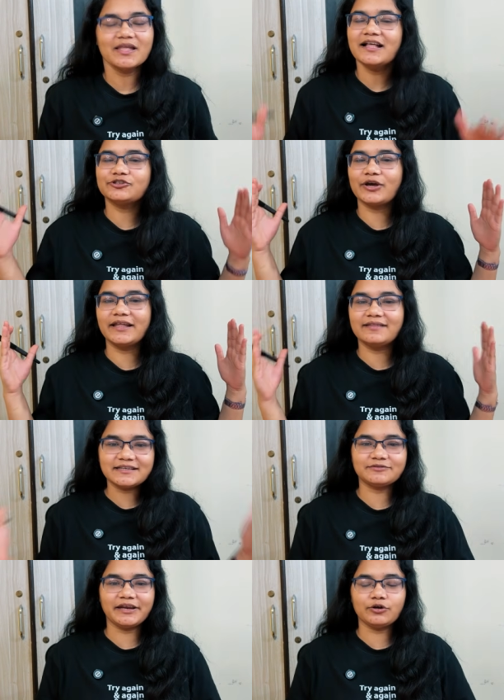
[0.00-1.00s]
So in
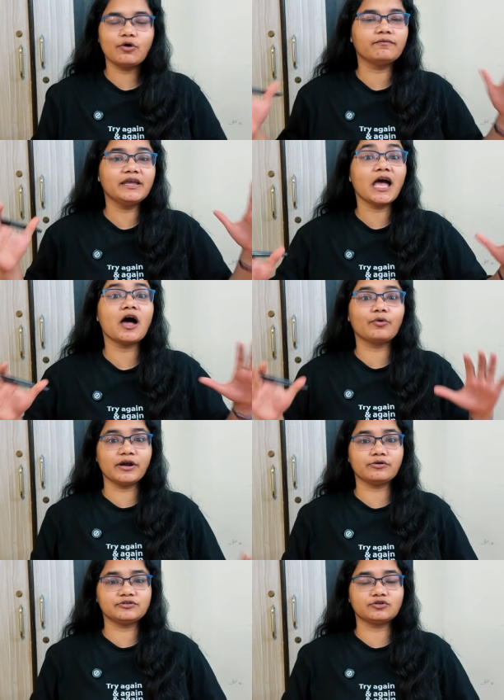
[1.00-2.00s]
this video, we are going
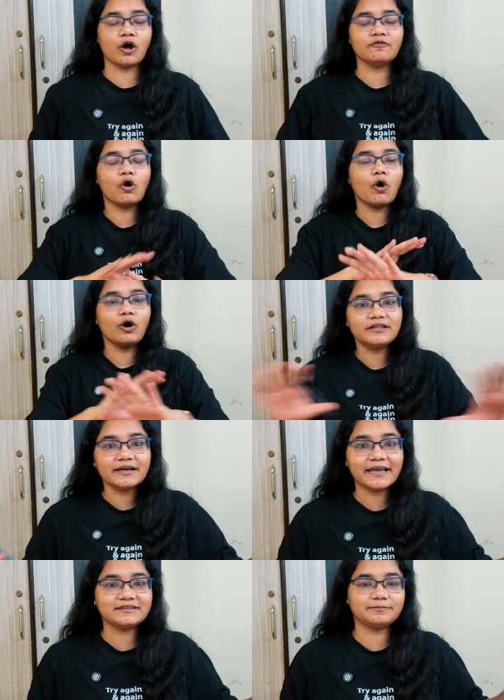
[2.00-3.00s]
to solve all the
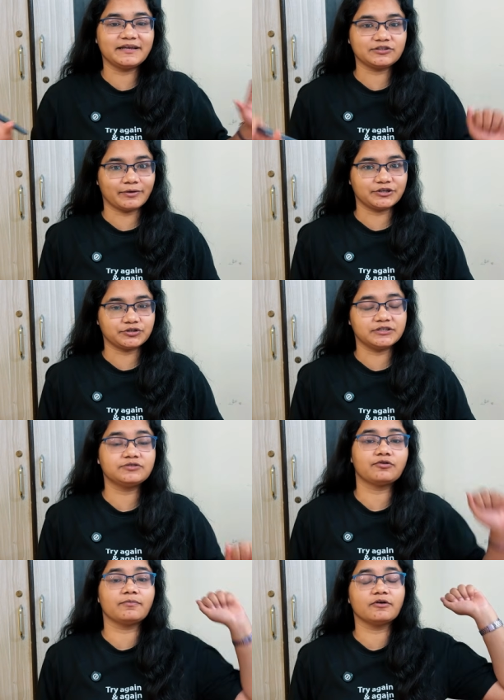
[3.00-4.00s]
case-based questions
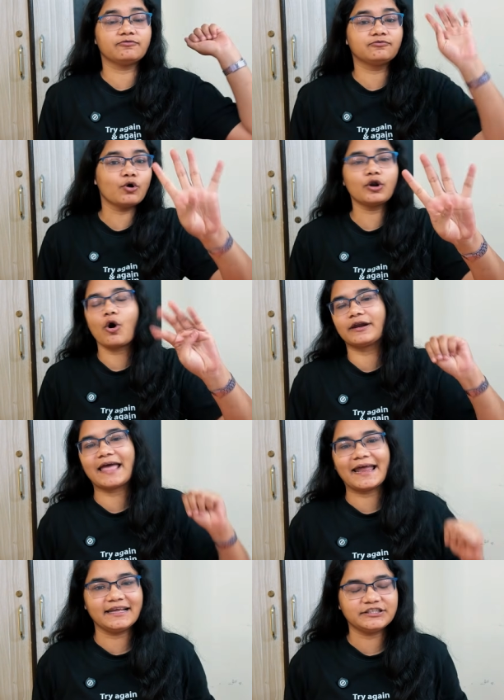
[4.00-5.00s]
from the 4
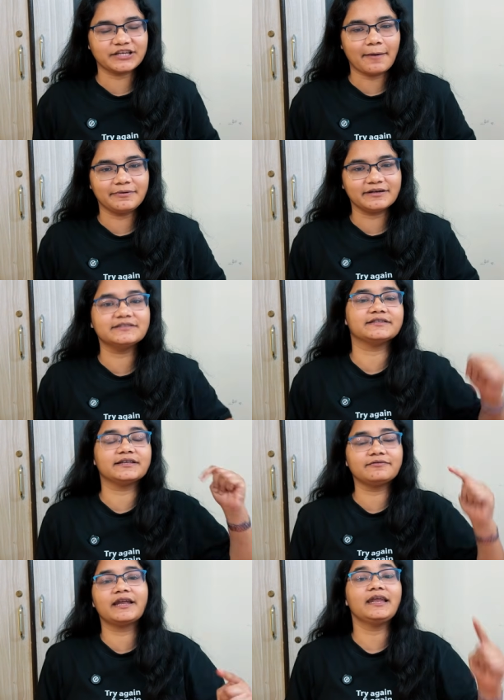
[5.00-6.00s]
organic chapters
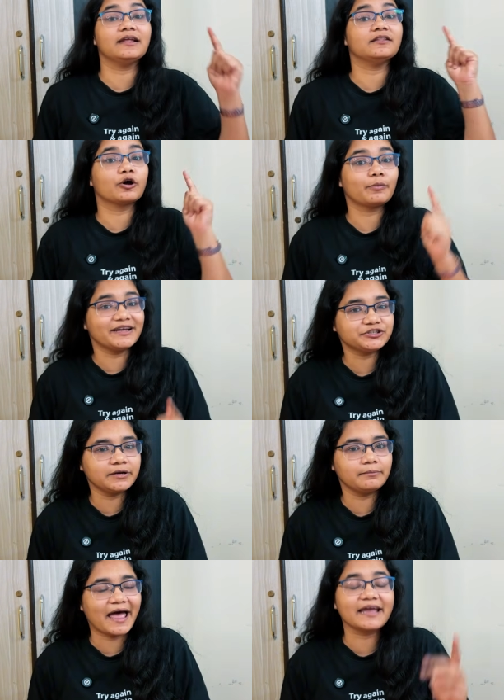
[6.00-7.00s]
given in the
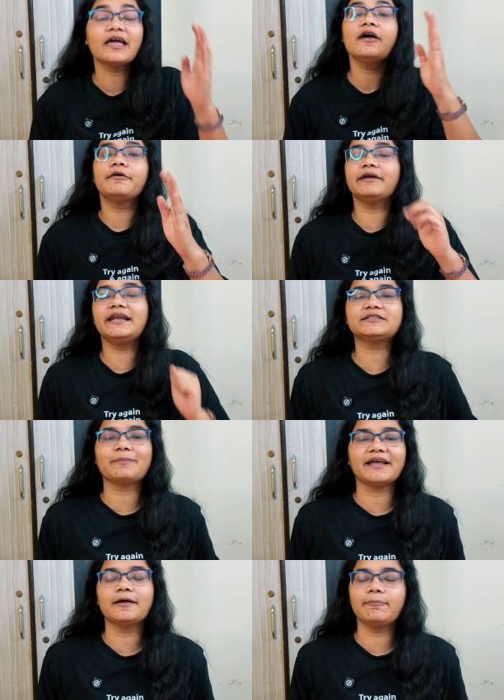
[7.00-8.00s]
question bank released
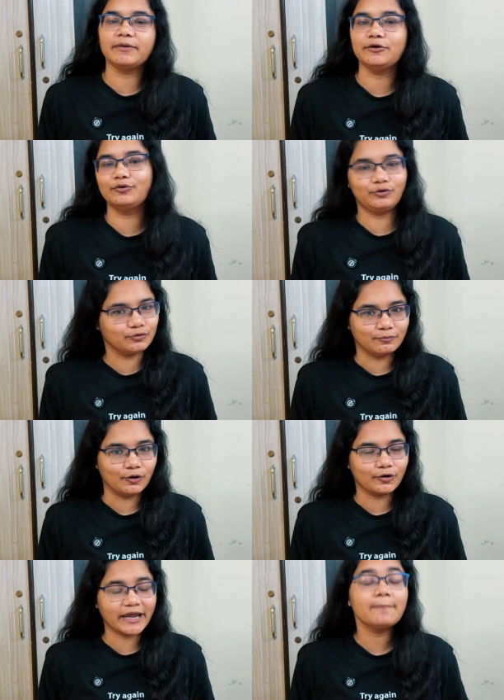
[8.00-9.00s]
by the PU2 board.
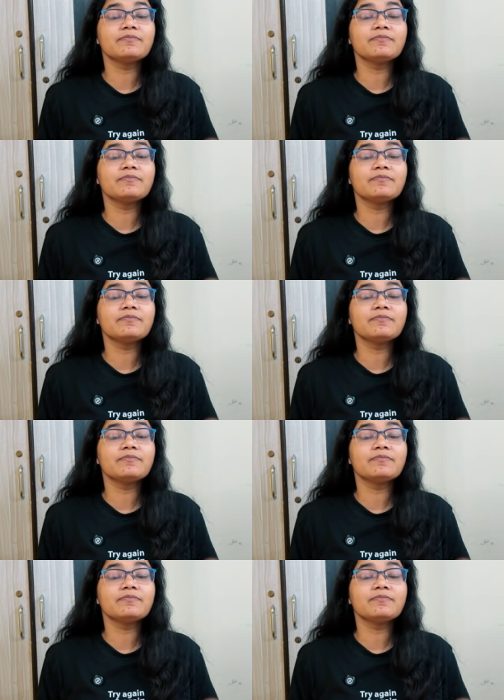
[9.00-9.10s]
Okay,